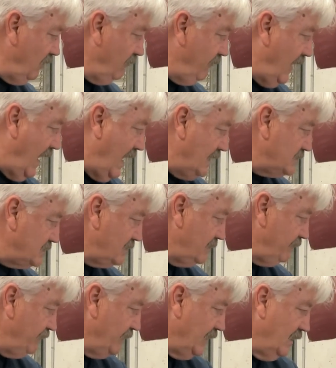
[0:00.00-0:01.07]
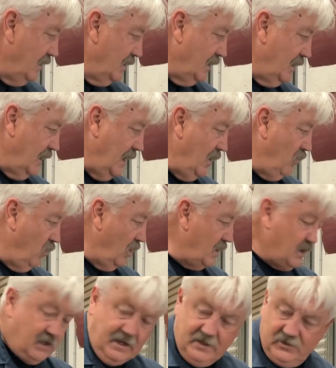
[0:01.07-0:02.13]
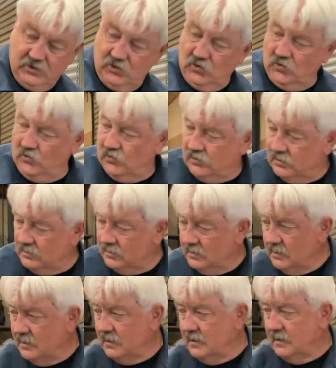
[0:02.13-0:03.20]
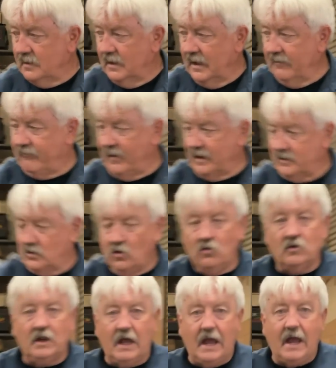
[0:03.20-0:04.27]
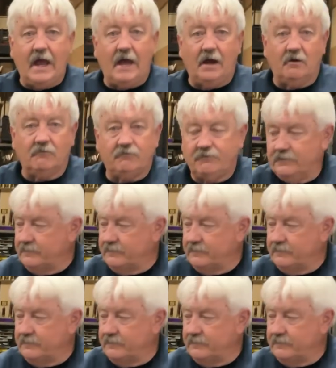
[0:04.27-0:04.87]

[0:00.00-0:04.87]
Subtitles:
have asked, hey, what could I do if I don't have